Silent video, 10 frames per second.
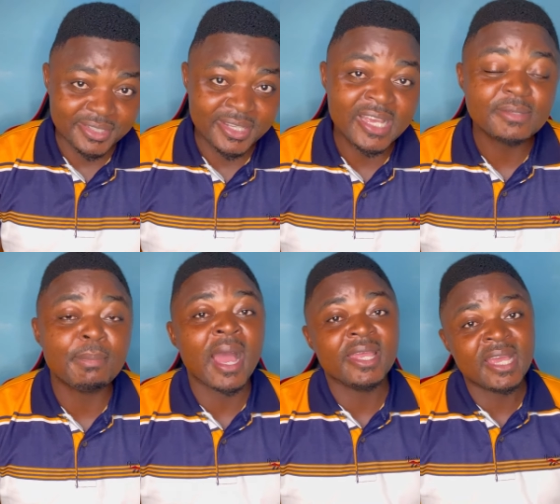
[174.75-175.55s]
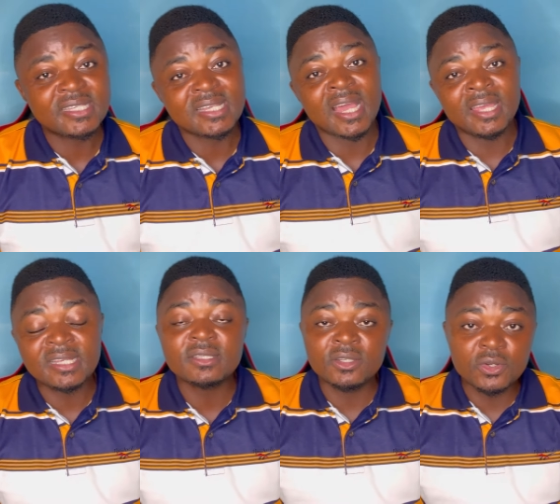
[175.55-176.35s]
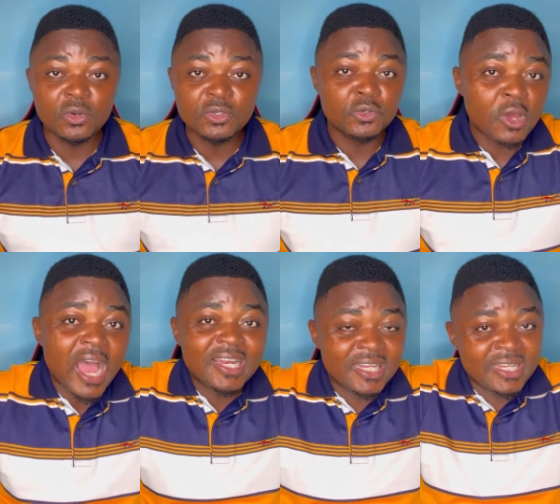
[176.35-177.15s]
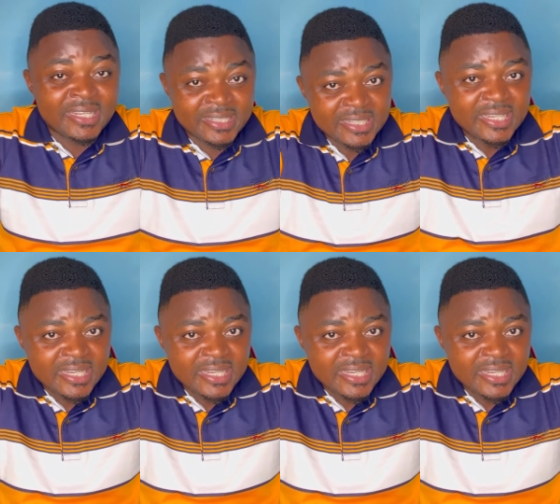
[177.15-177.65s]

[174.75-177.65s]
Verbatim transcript: Yes, ma. Yes, sir. Yes. You know how